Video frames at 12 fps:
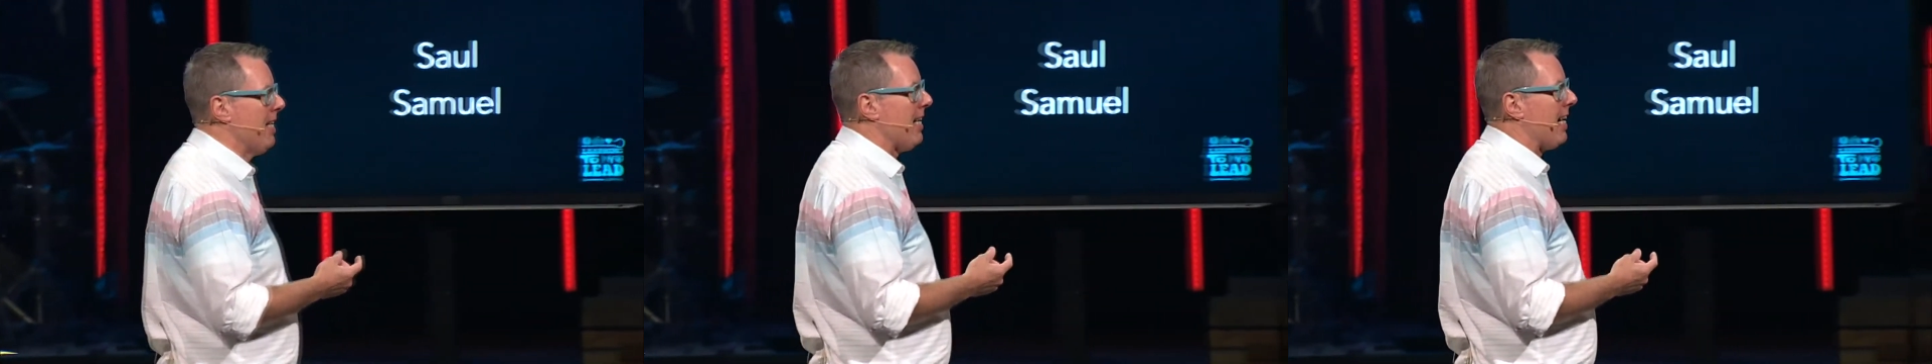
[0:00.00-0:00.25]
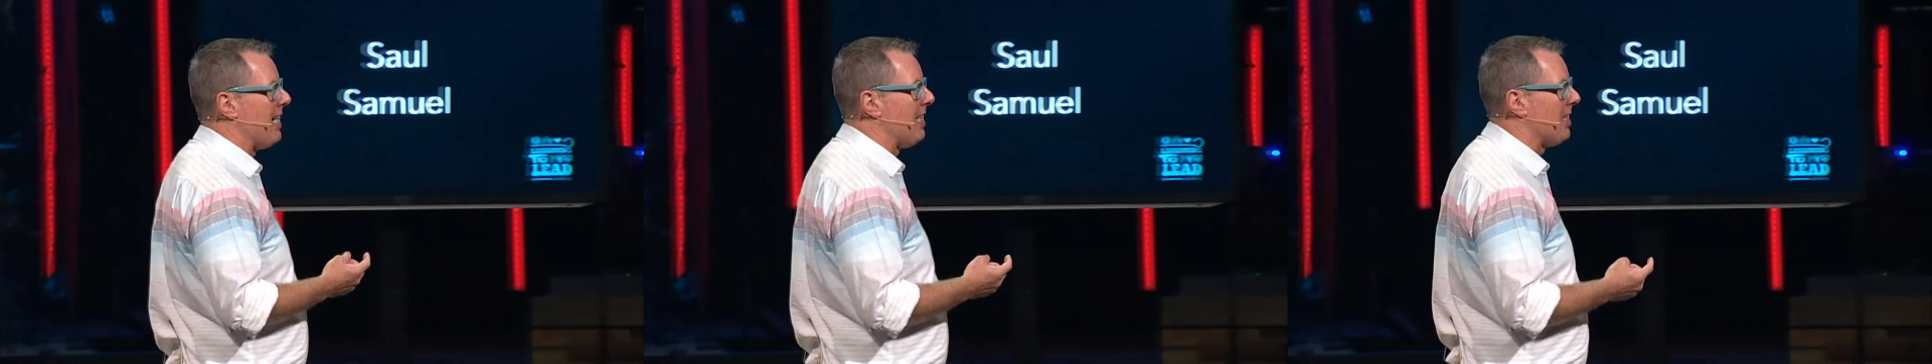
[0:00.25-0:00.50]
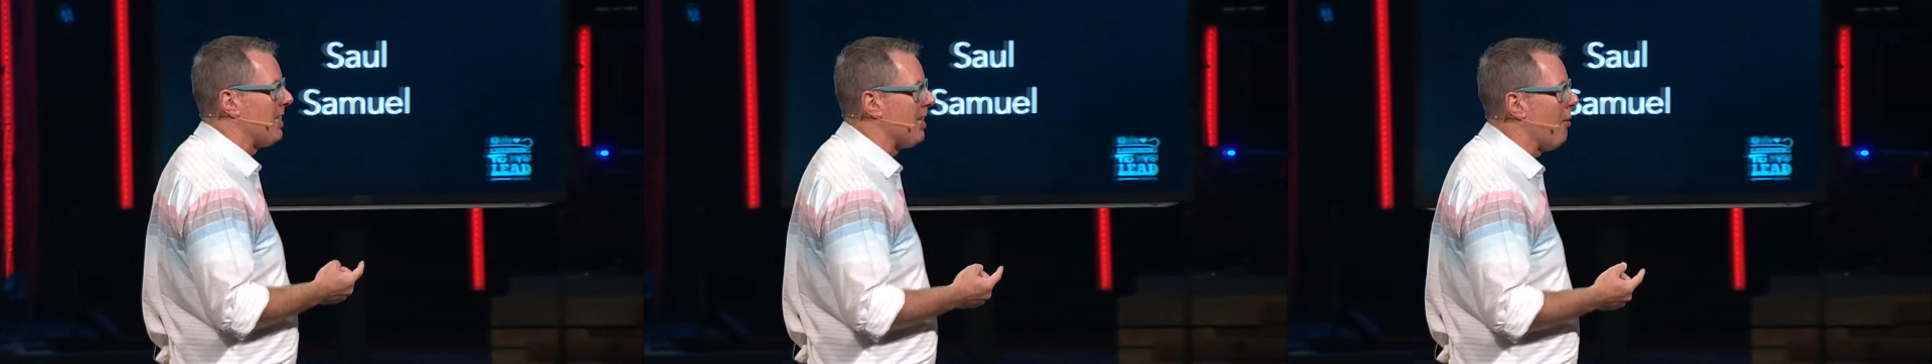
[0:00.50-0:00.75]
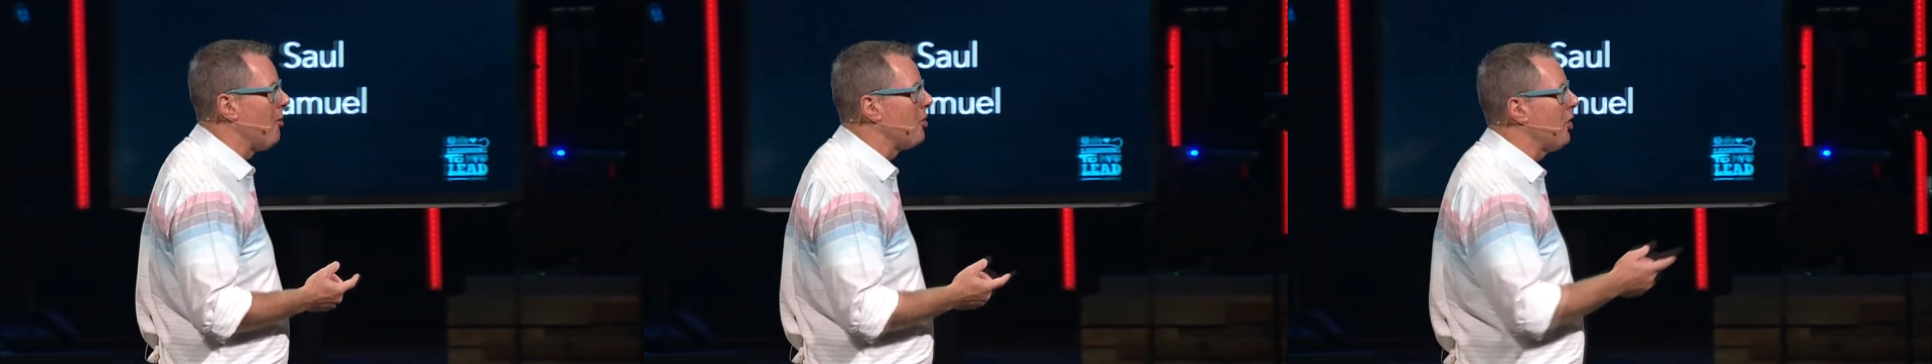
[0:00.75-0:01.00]
and he says,
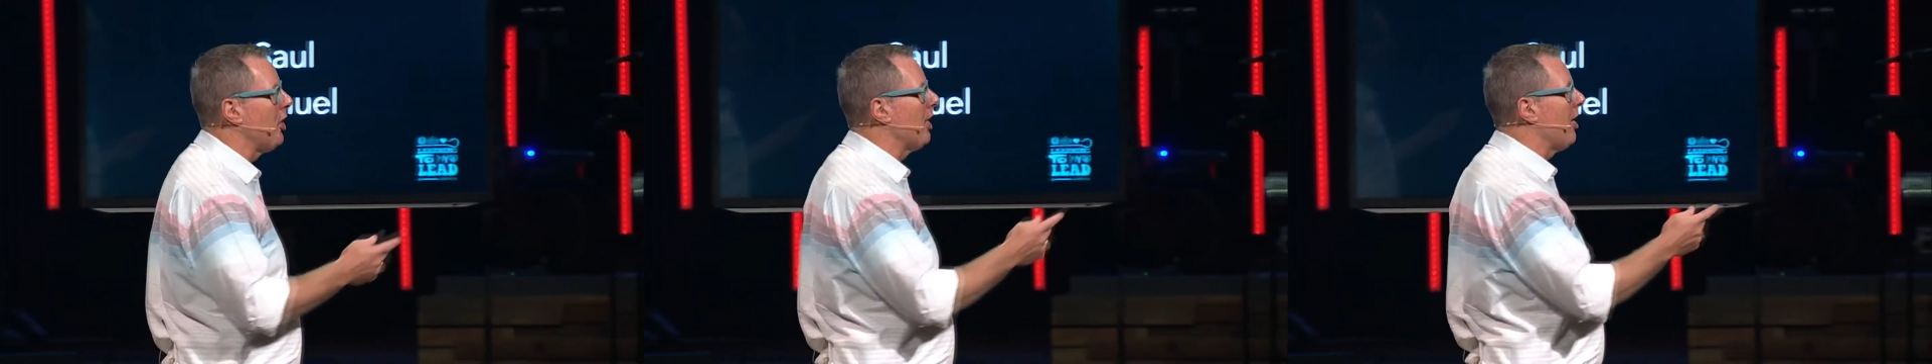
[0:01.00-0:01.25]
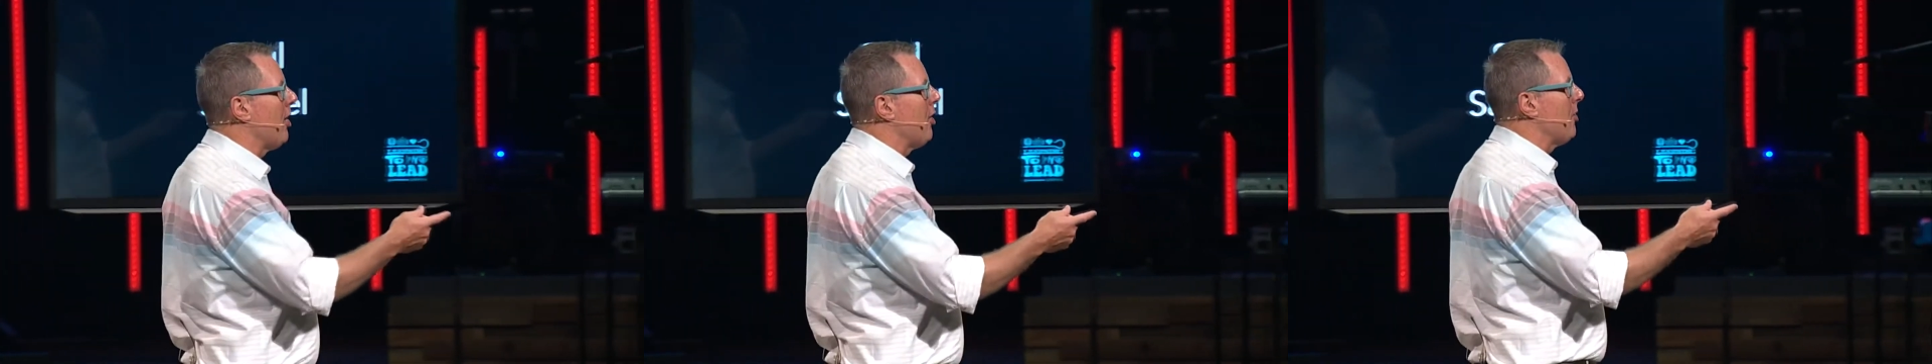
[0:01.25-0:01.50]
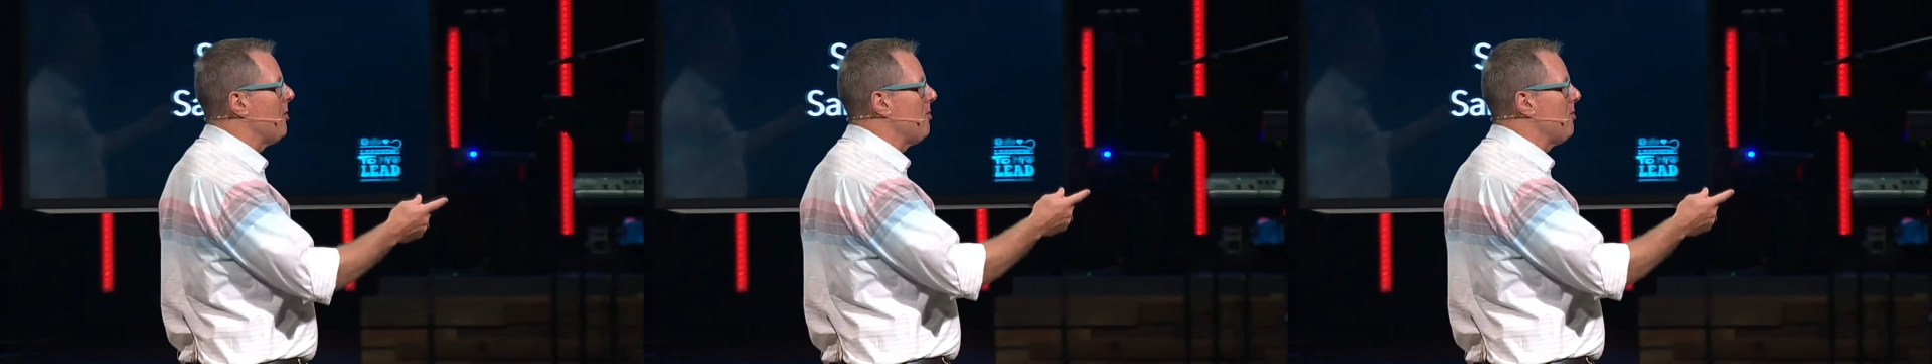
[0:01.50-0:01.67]
I want you to go